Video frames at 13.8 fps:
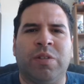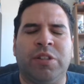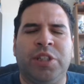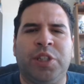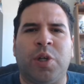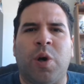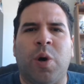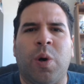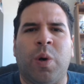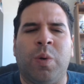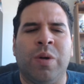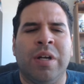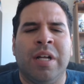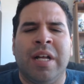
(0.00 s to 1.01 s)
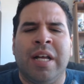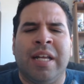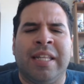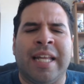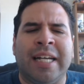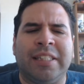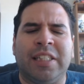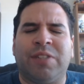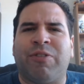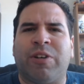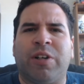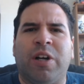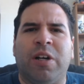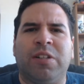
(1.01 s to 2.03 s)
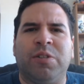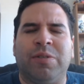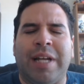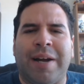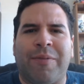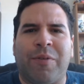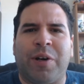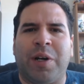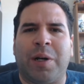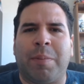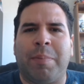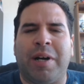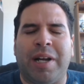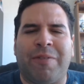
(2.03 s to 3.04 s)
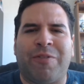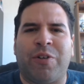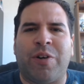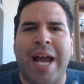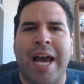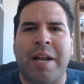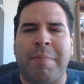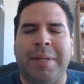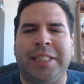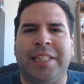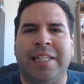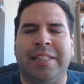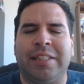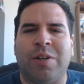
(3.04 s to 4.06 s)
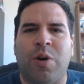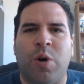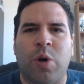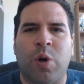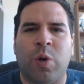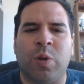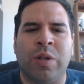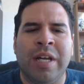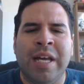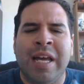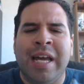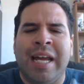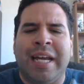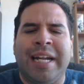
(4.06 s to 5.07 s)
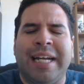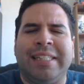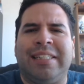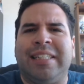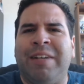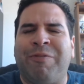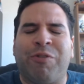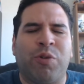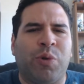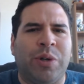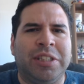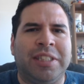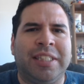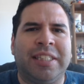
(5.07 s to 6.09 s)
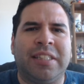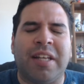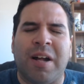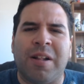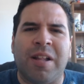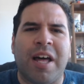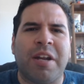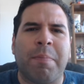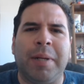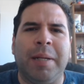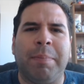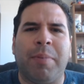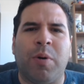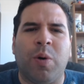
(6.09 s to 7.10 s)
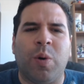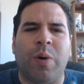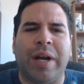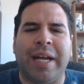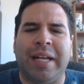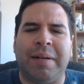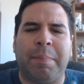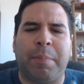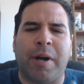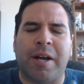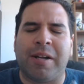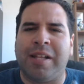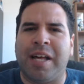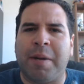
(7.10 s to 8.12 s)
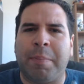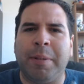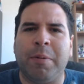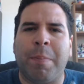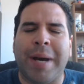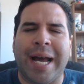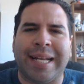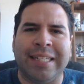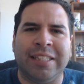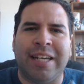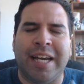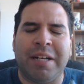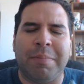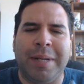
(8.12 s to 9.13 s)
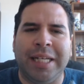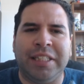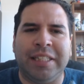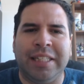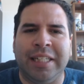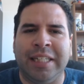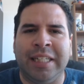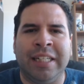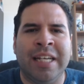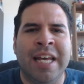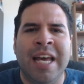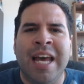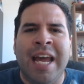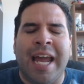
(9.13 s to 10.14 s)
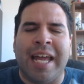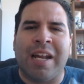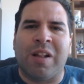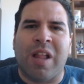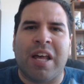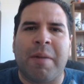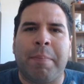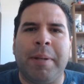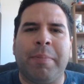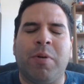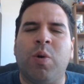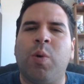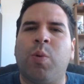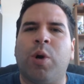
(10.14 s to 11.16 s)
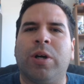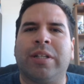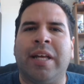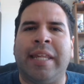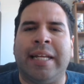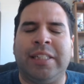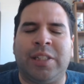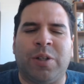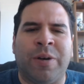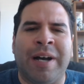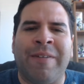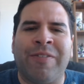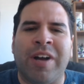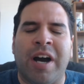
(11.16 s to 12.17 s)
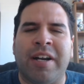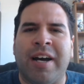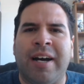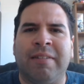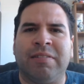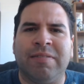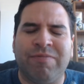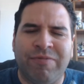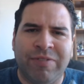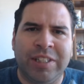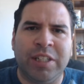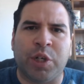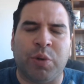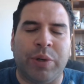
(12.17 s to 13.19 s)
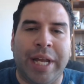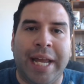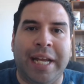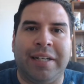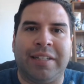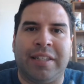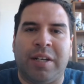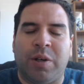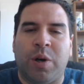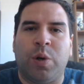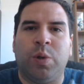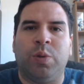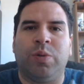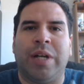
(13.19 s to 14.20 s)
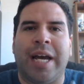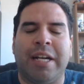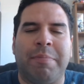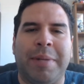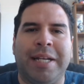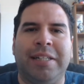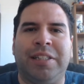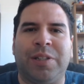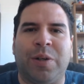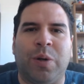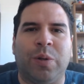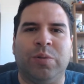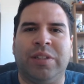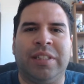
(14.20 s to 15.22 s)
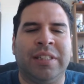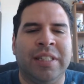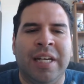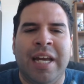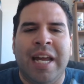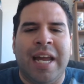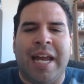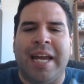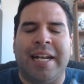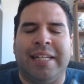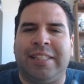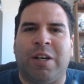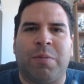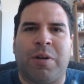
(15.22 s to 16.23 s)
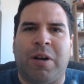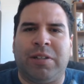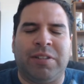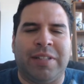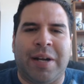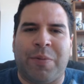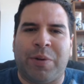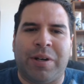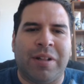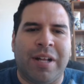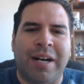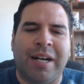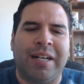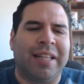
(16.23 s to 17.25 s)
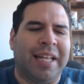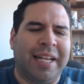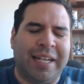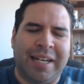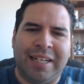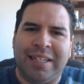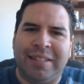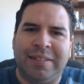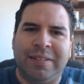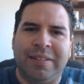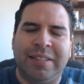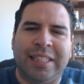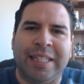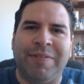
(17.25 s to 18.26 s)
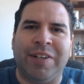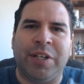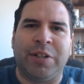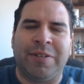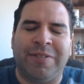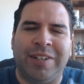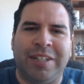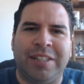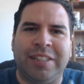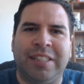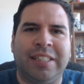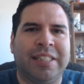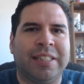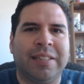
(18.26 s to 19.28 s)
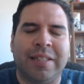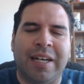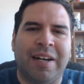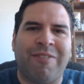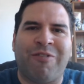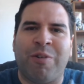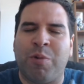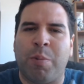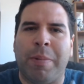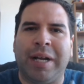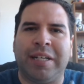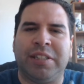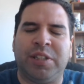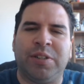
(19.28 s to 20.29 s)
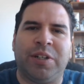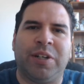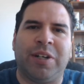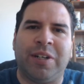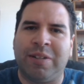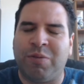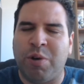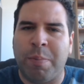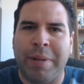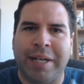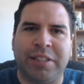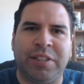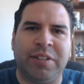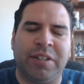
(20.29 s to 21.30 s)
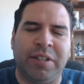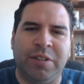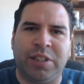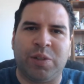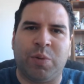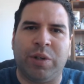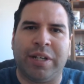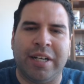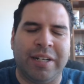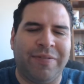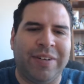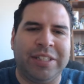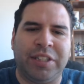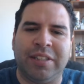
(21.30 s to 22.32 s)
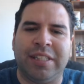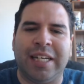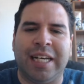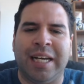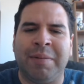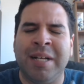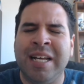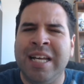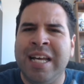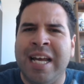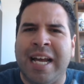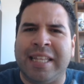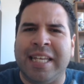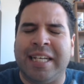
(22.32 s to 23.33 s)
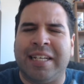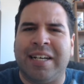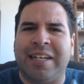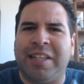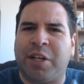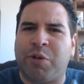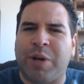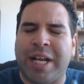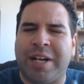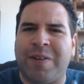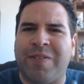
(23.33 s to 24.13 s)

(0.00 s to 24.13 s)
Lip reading: show, not just for Cartoon Network, but for animation as a whole. It has influenced a lot of people and brought a lot of people back into animation, and a lot of people who worked on that show have gone out to create their own animated shows, and it's helped Cartoon Network a lot. Like Steven Universe from Rebecca Sugar. Rebecca Sugar used to work on Adventure Time. I think the creator of